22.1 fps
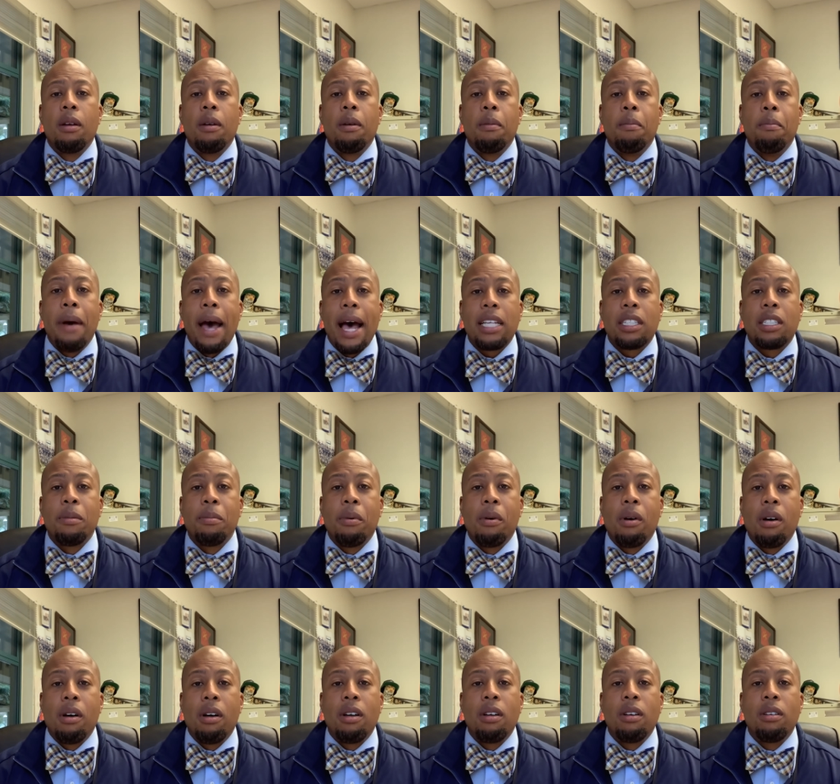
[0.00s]

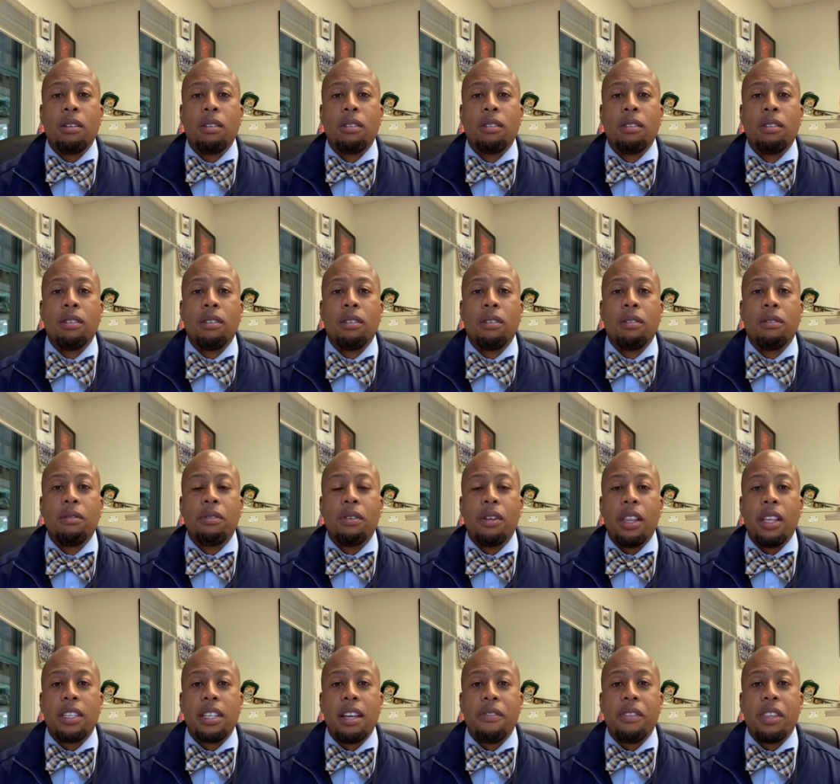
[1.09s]
Basketball for the
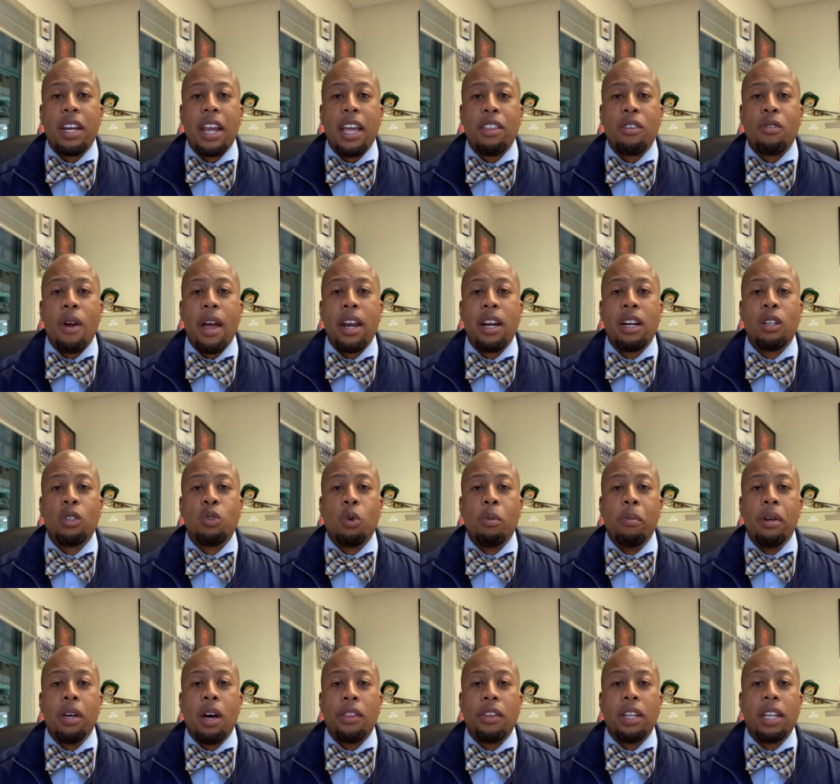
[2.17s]
seventh and eighth graders will
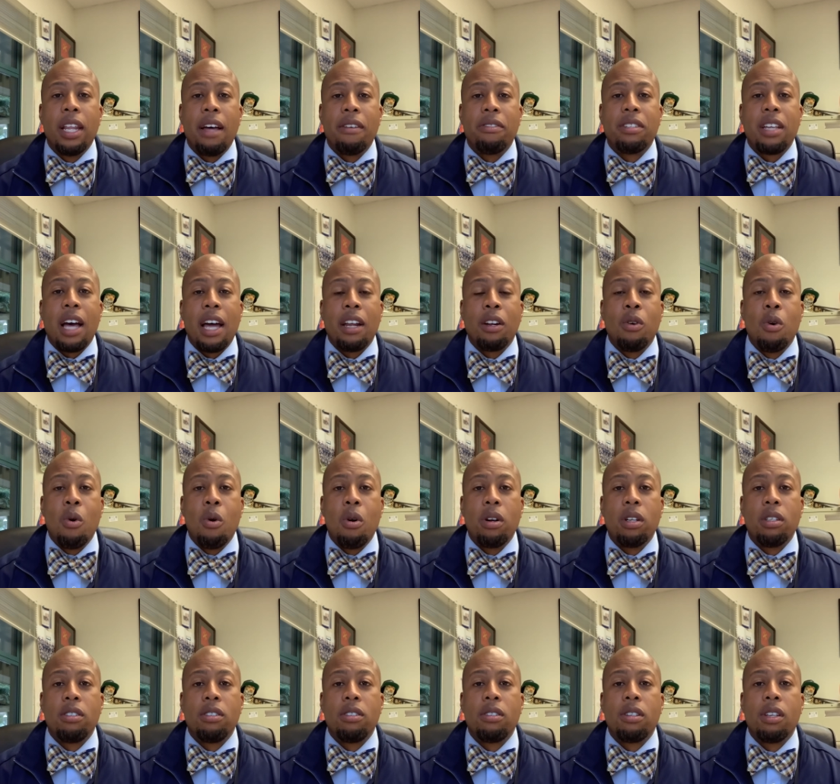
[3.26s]
be on the left side
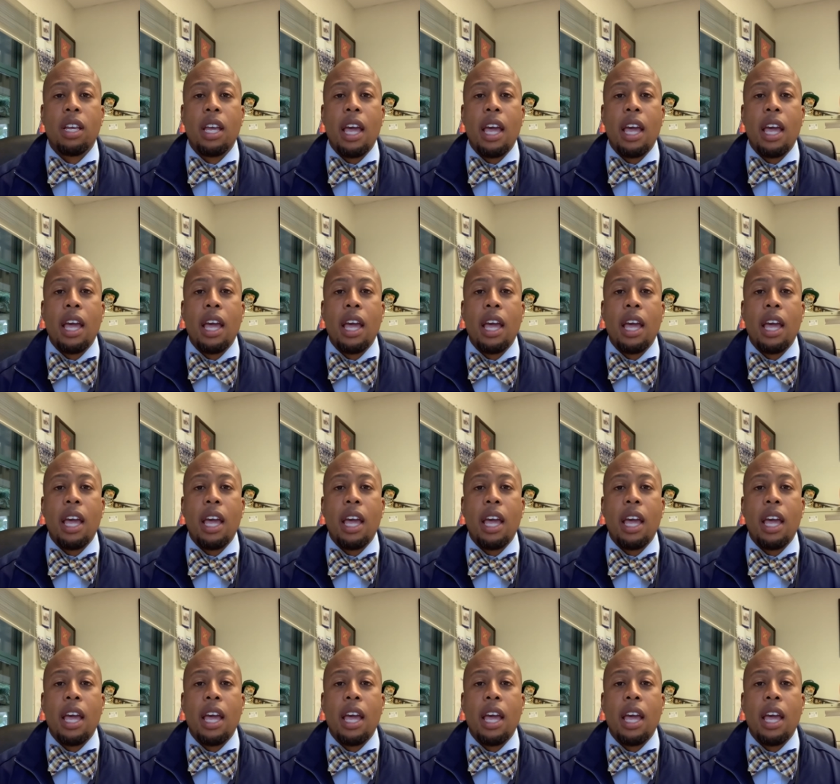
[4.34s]
courts,